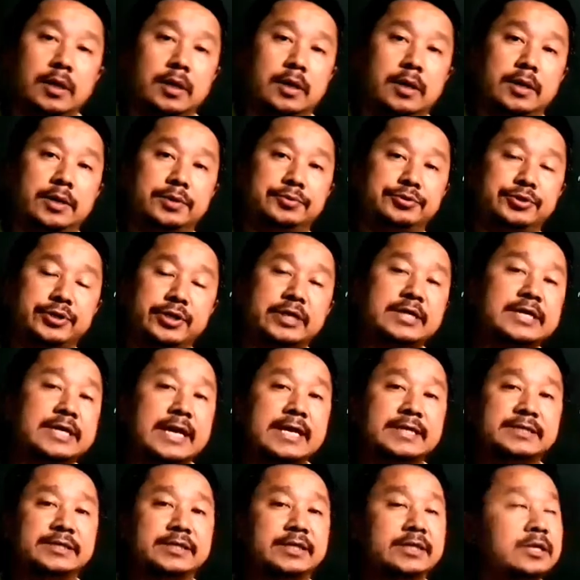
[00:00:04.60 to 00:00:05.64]
Dear
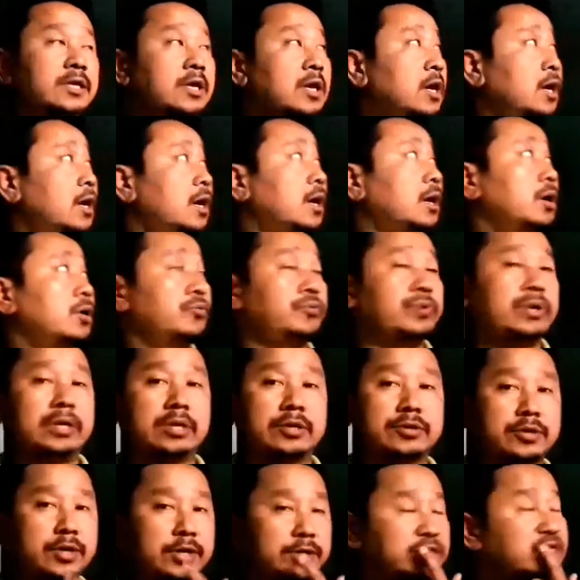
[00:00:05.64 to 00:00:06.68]
class 10,
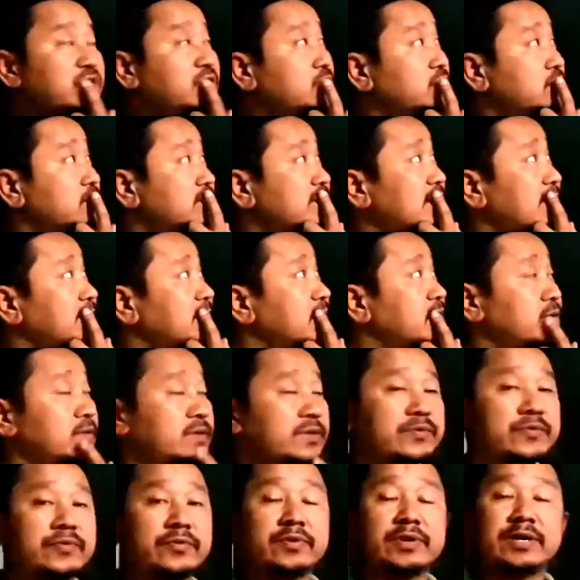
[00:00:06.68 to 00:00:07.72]
we'll continue chapter
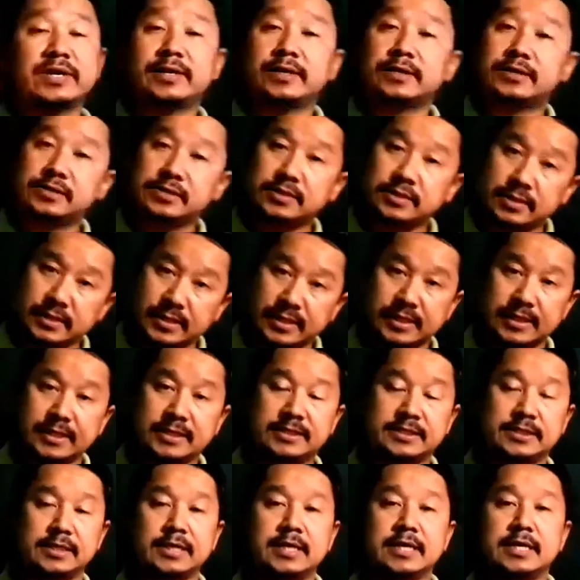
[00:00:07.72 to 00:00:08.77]
number
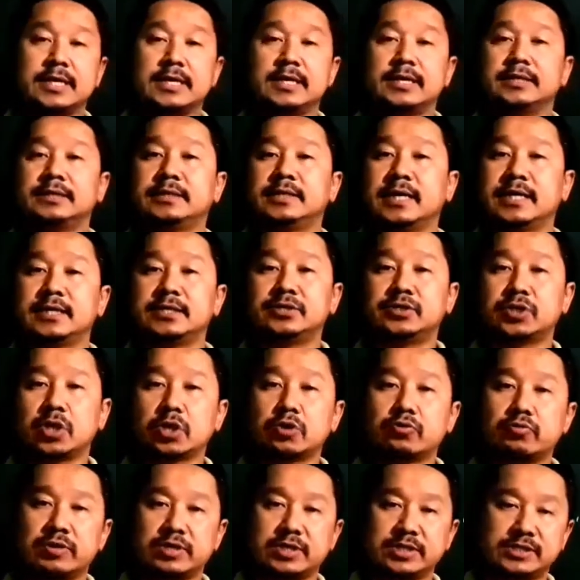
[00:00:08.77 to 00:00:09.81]
8, that is
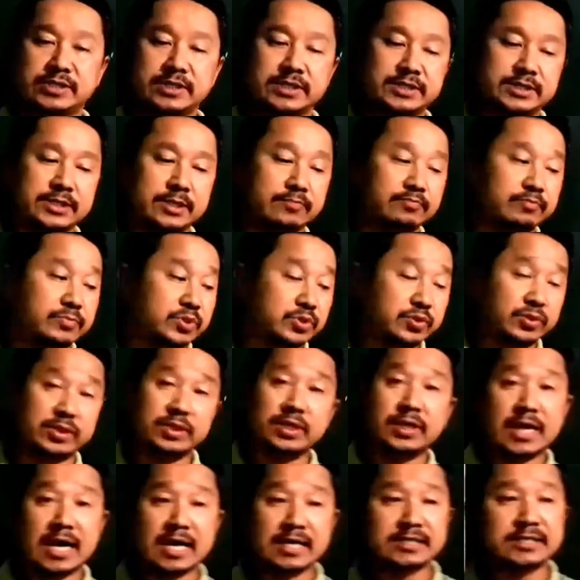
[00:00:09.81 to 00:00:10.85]
circulatory system. So in
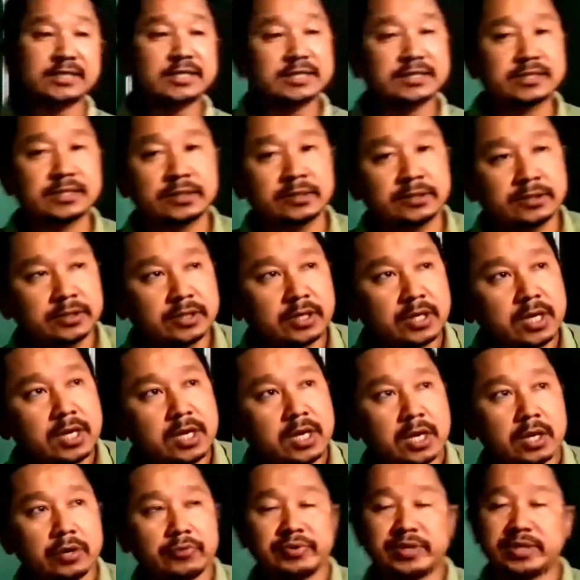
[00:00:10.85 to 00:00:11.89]
the last session,
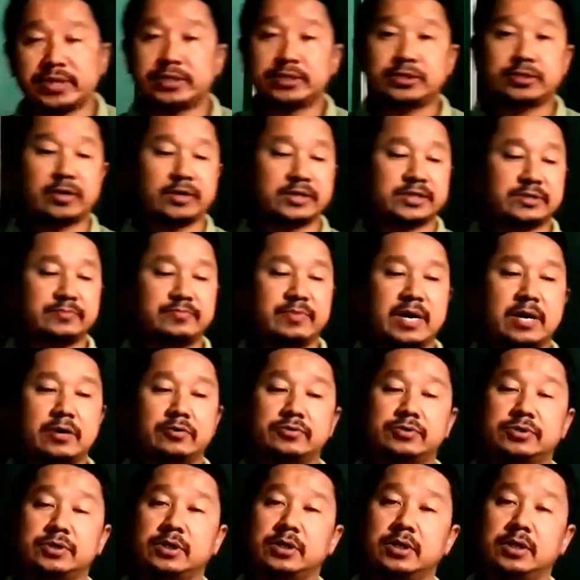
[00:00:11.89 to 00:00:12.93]
we talked
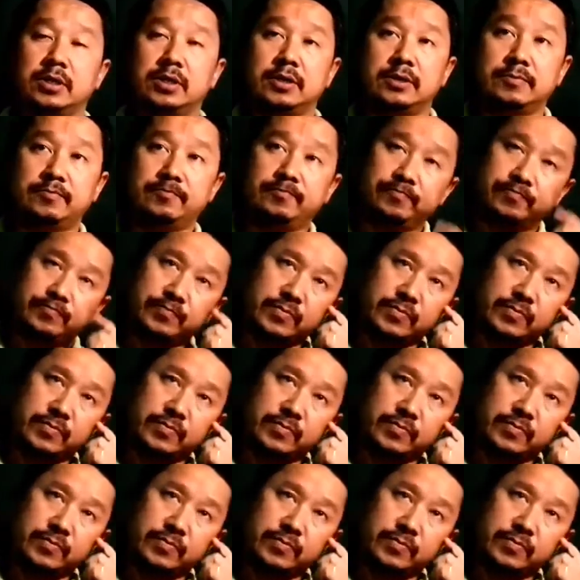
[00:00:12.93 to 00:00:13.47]
about, the